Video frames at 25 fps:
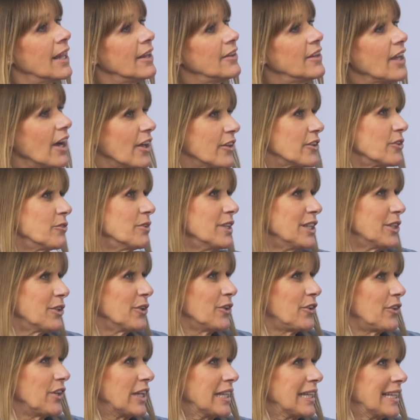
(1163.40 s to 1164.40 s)
The other really
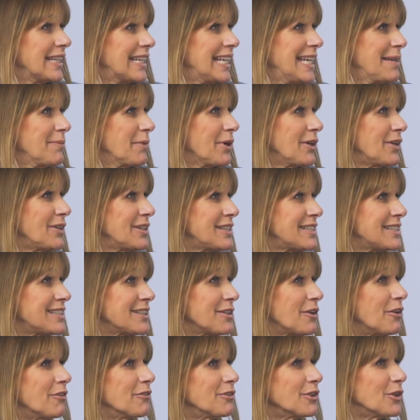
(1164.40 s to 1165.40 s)
good thing that came out
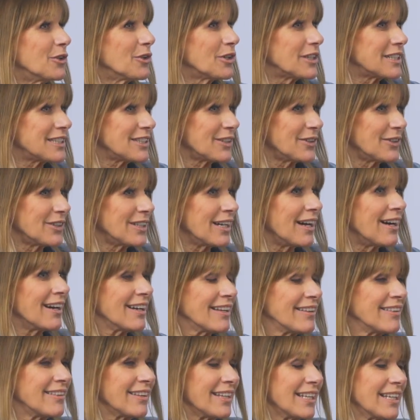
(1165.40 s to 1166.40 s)
of lockdown,
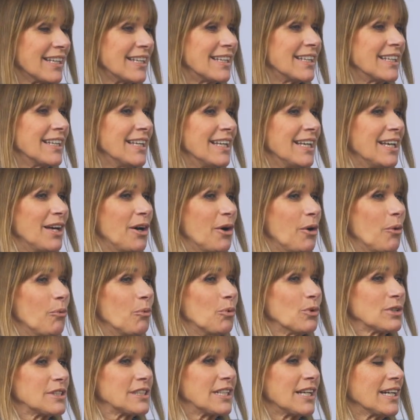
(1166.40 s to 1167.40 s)
I think,
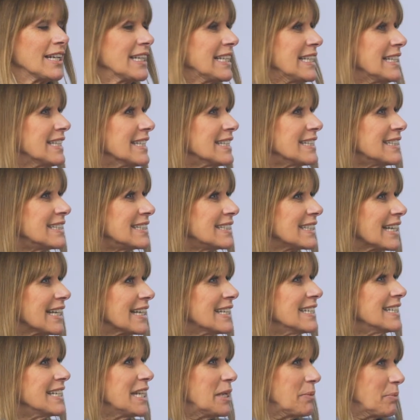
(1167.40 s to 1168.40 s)
was kindness
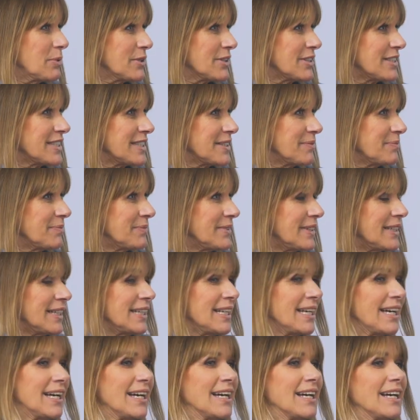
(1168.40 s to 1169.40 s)
and neighbours.
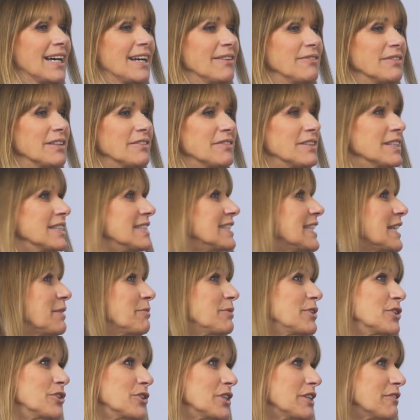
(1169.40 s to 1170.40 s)
I've lived in the
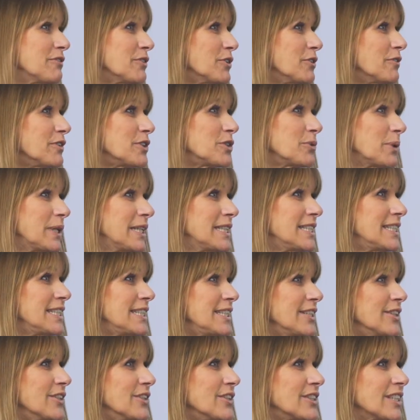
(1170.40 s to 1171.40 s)
same street for over 20
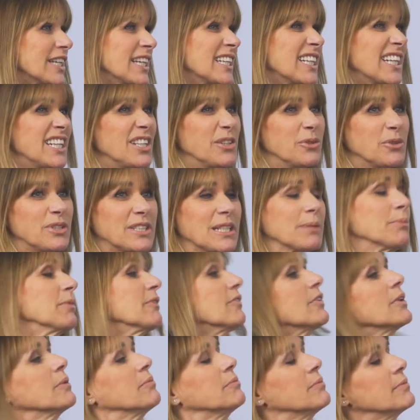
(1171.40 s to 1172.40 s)
years and I know some
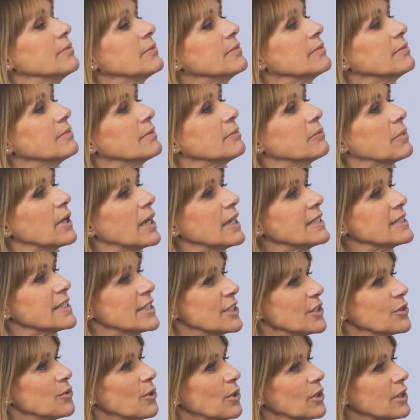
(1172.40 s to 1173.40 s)
of them, but I
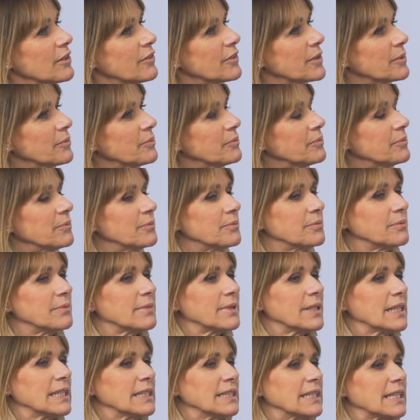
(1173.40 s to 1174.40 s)
didn't know all of them.
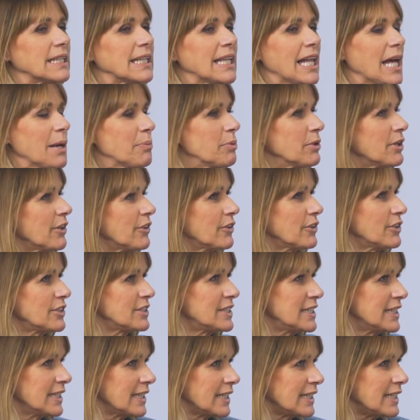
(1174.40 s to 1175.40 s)
And the clap on a
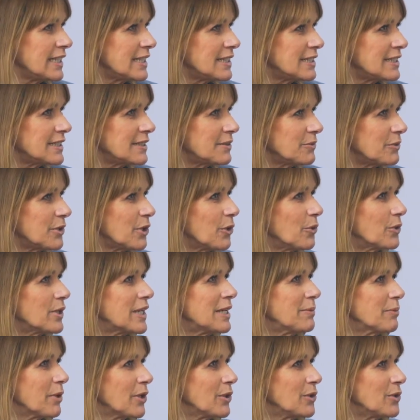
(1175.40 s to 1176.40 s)
Thursday night, we all
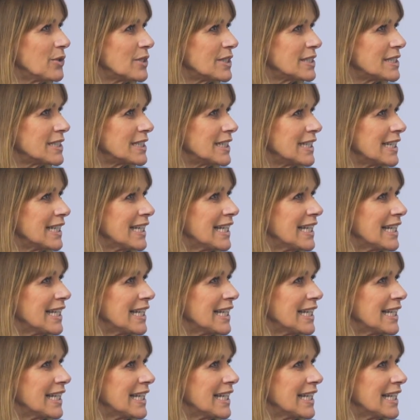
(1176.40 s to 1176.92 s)
came out